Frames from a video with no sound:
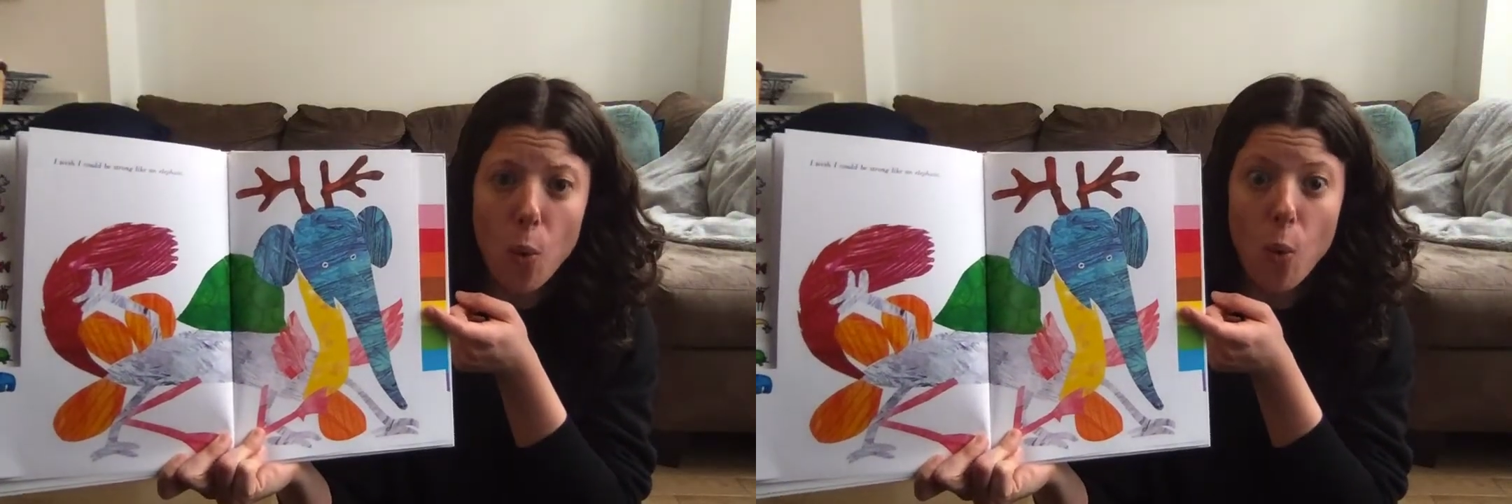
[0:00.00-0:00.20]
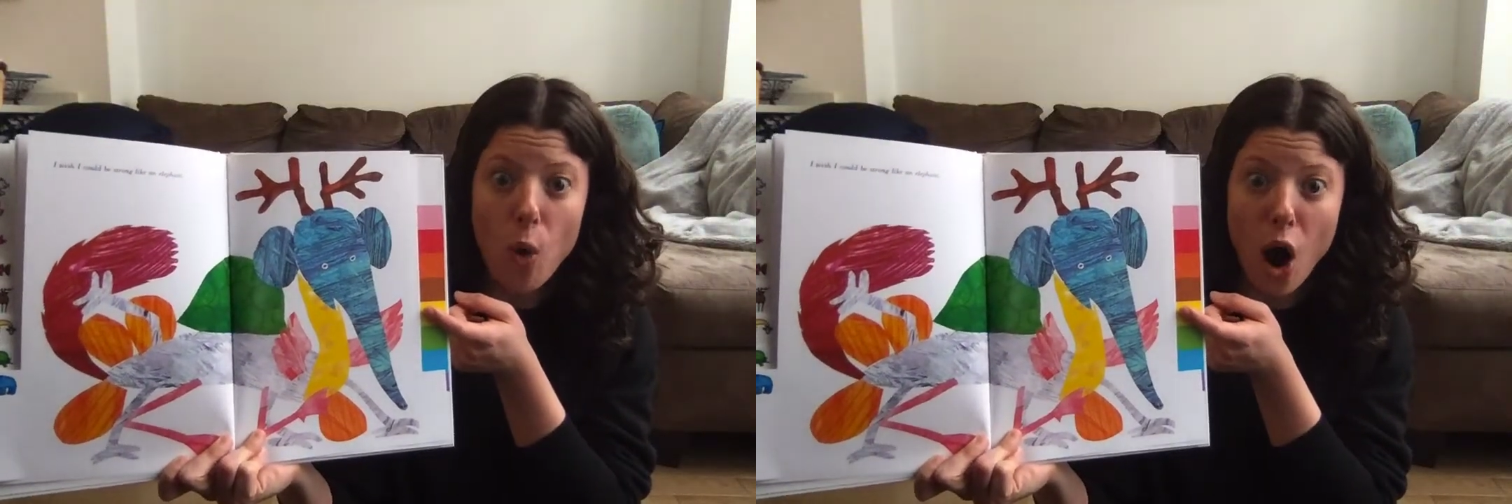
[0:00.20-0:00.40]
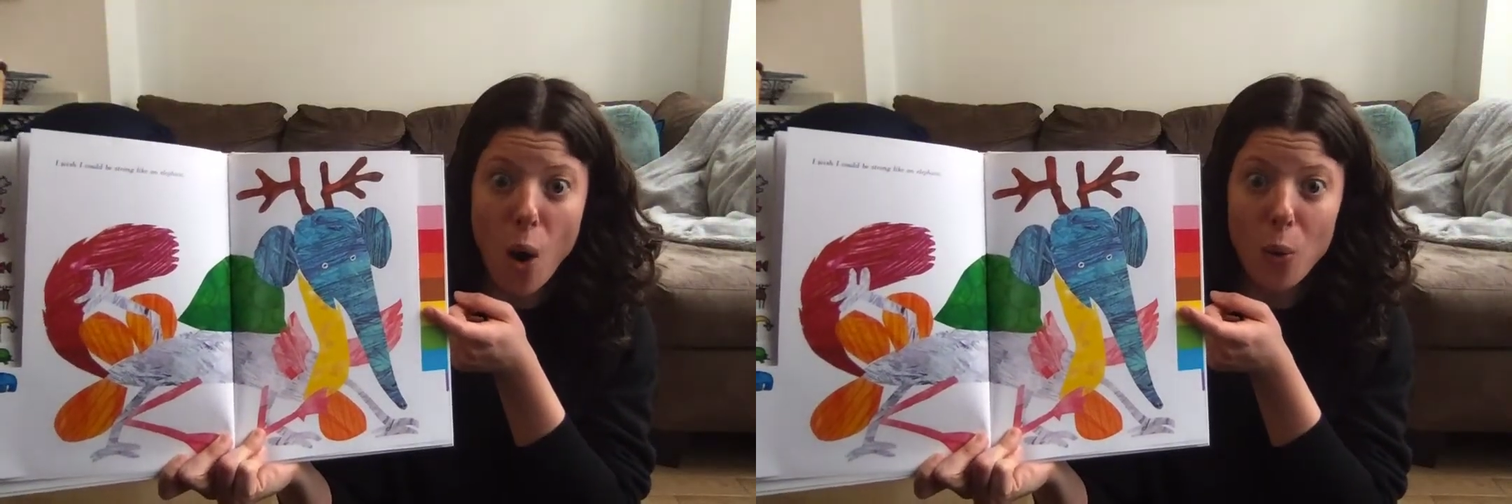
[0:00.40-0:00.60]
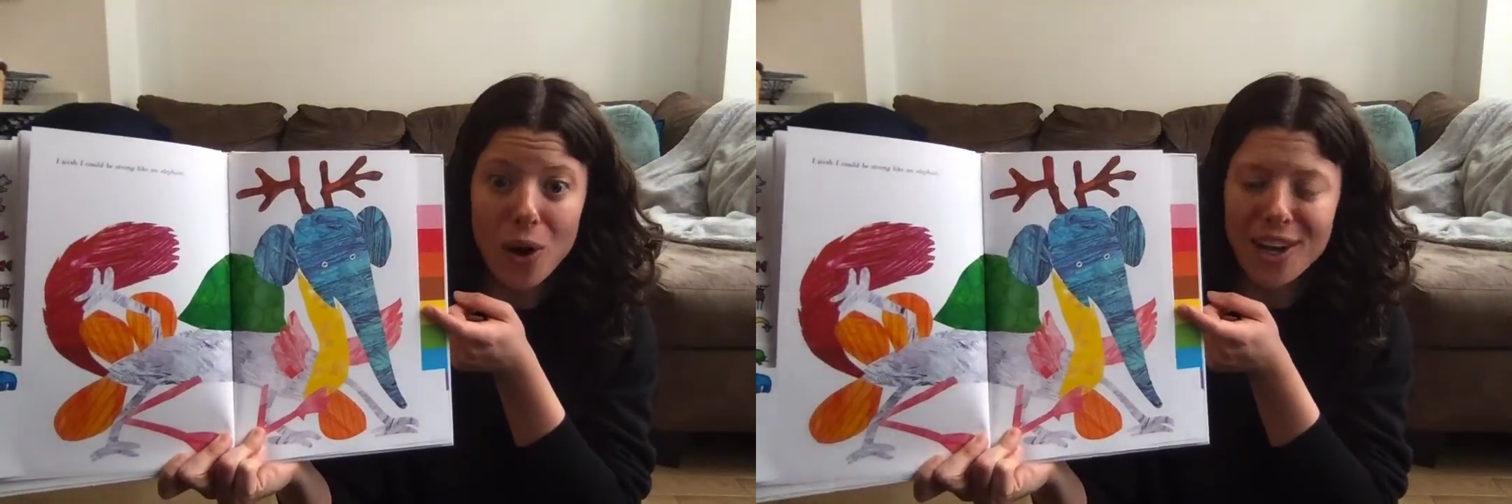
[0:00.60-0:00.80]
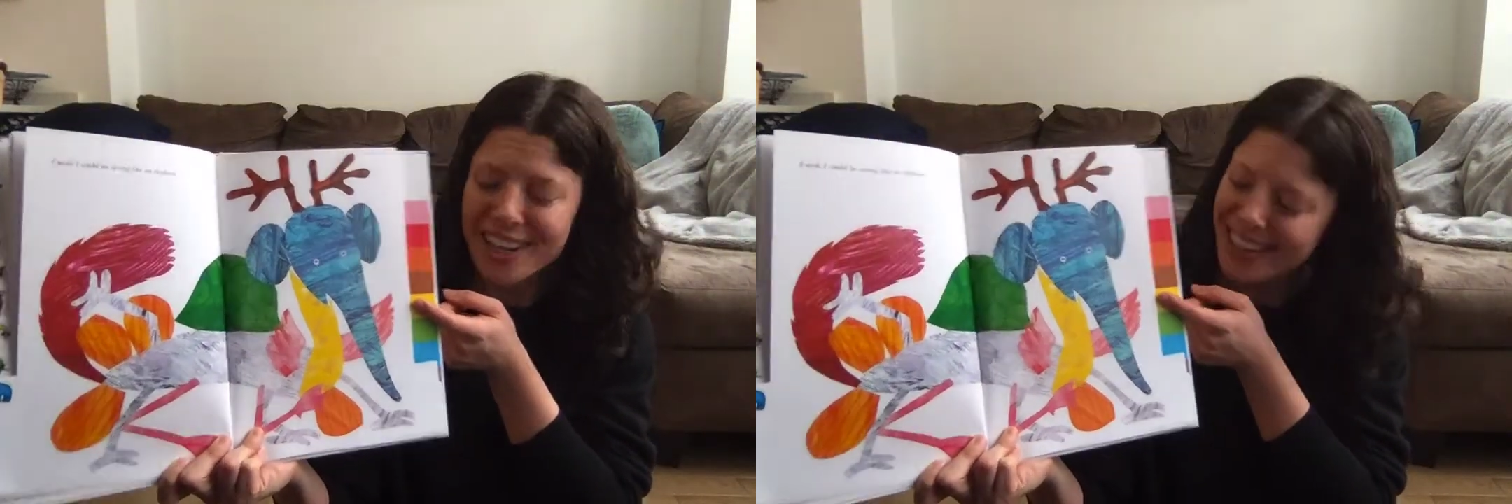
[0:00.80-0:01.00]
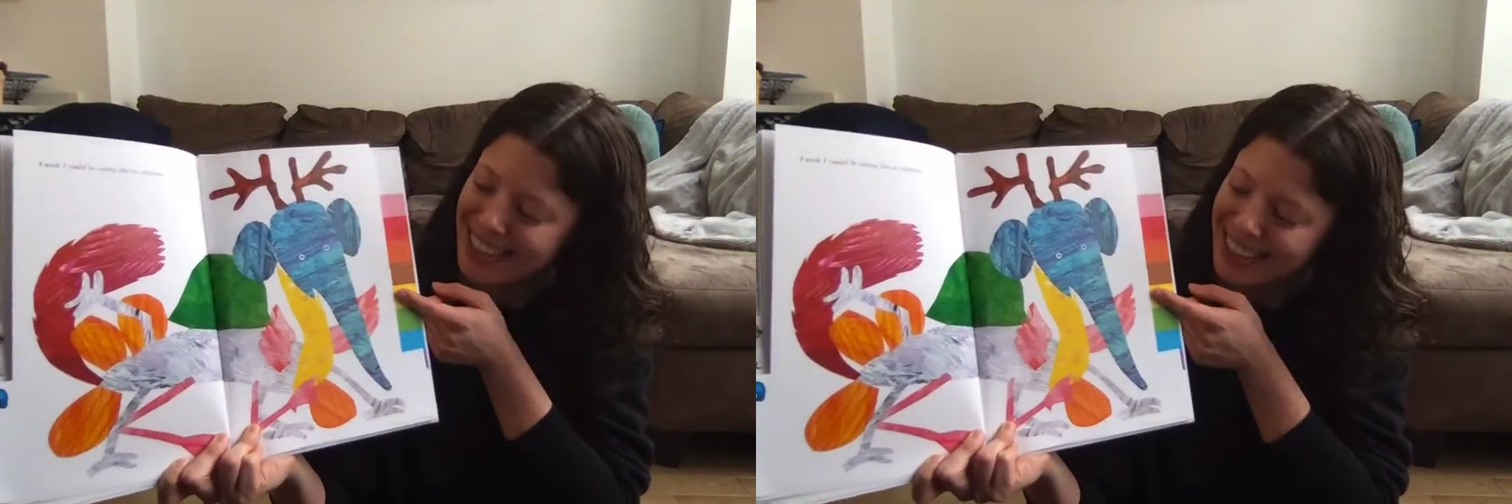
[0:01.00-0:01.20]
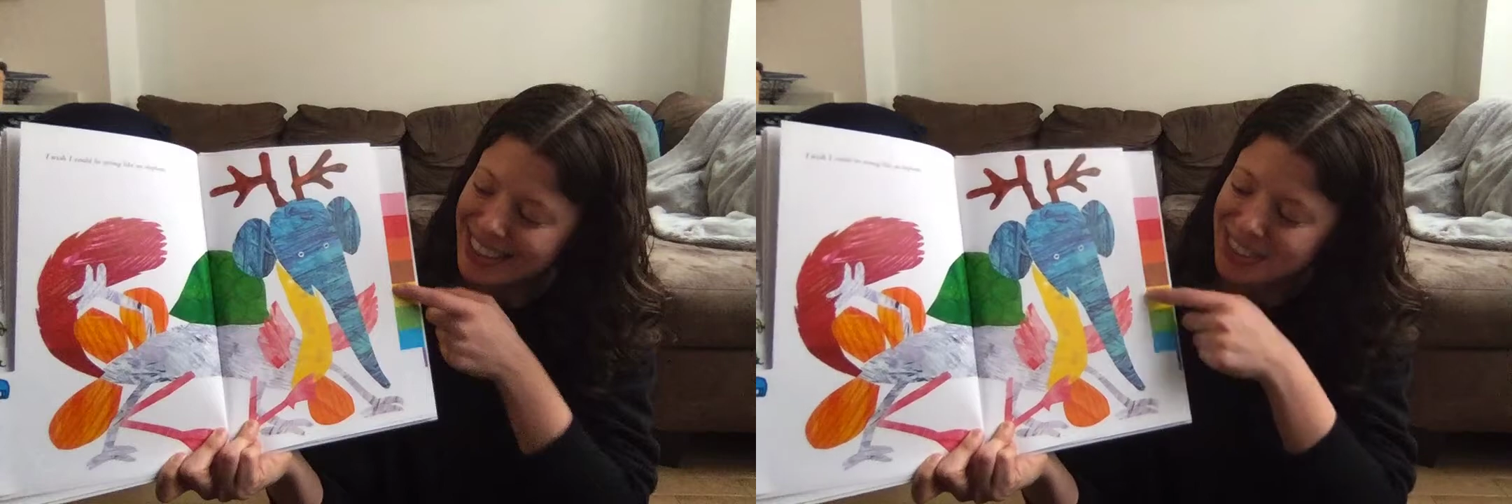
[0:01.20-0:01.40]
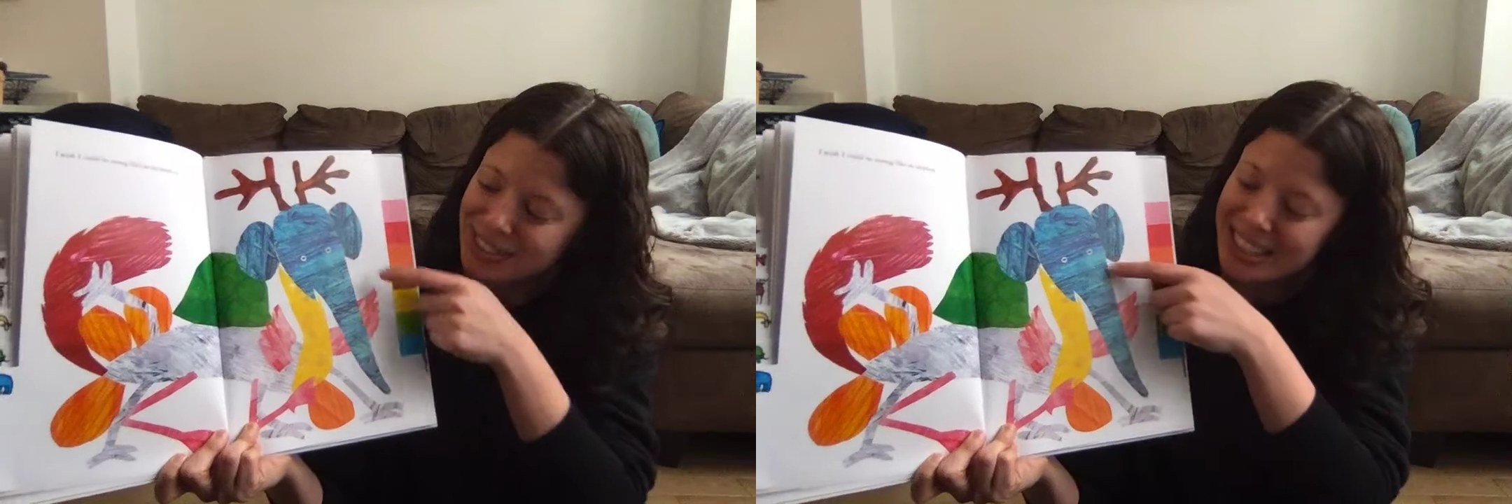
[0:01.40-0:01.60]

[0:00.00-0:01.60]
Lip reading: Whoa. Do you